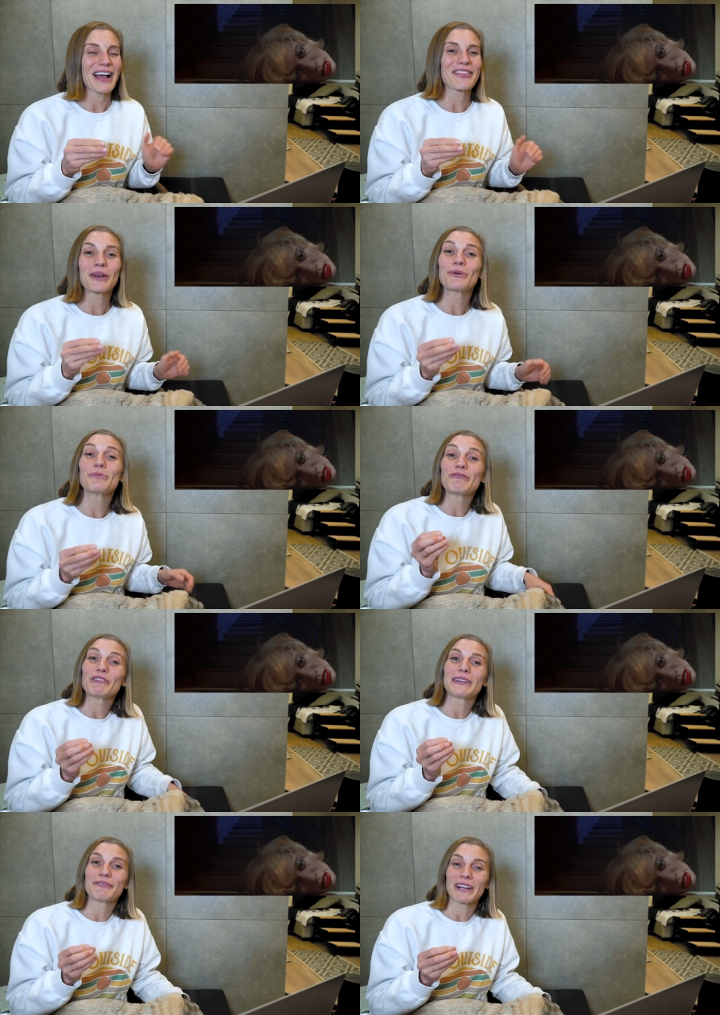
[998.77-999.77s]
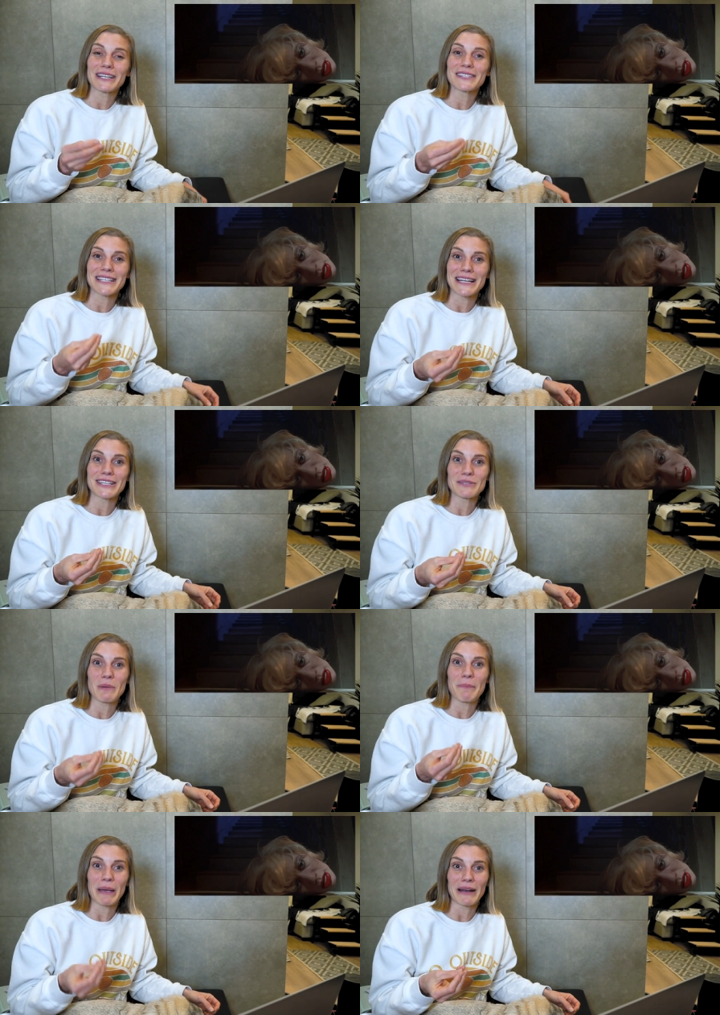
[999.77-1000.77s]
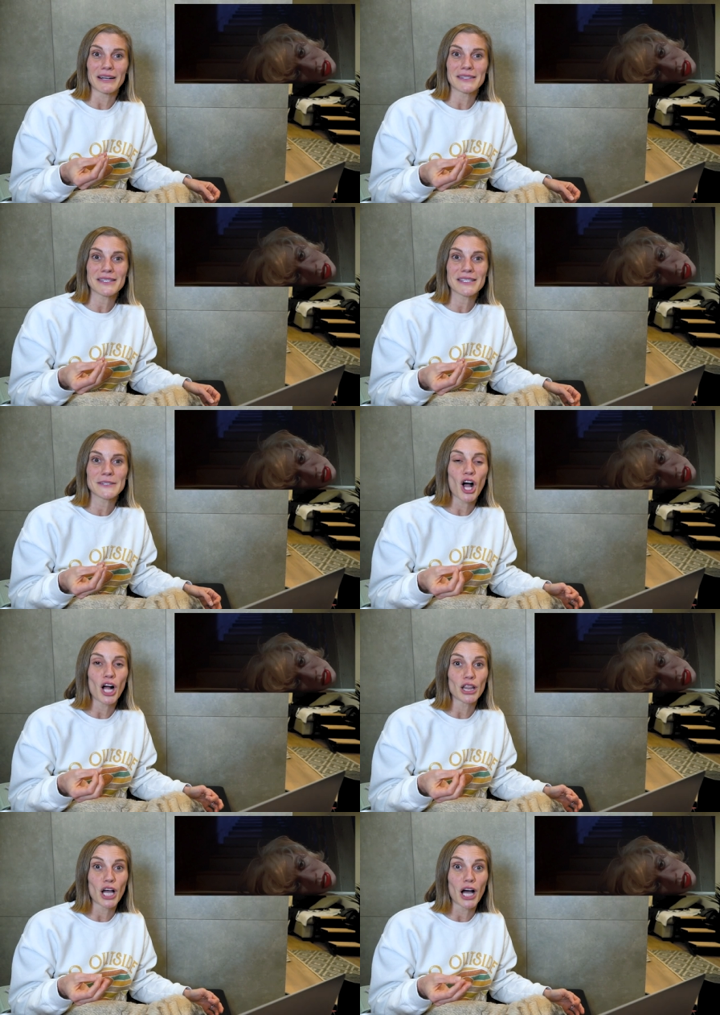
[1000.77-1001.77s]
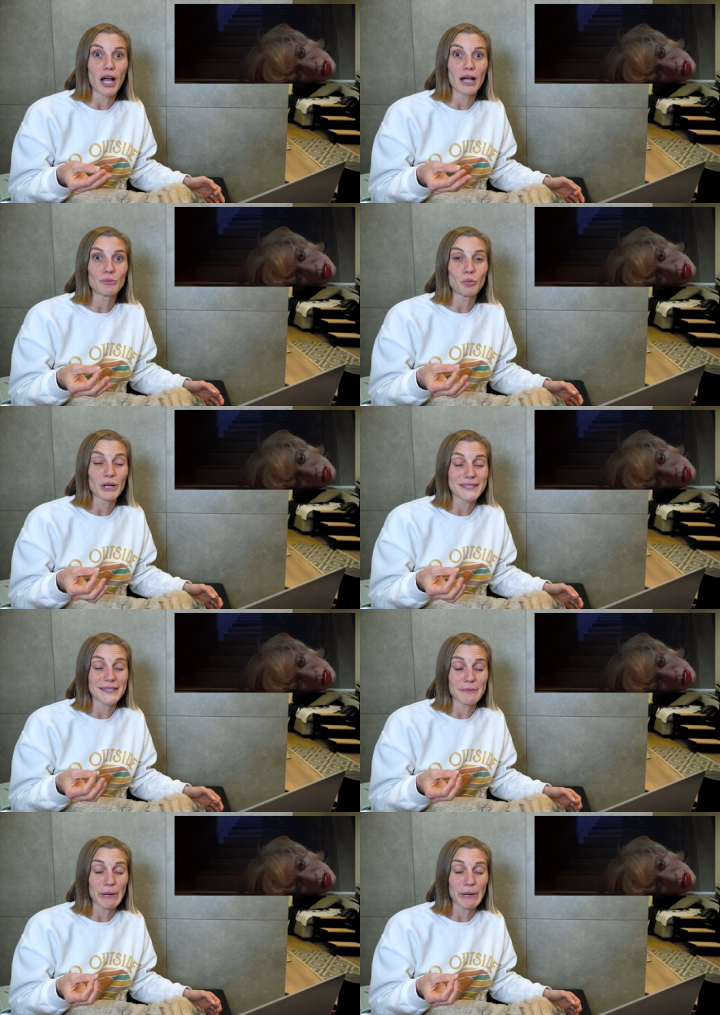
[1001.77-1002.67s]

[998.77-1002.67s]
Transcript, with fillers: I thought it would be really funny to send it to my parents, a la what's in the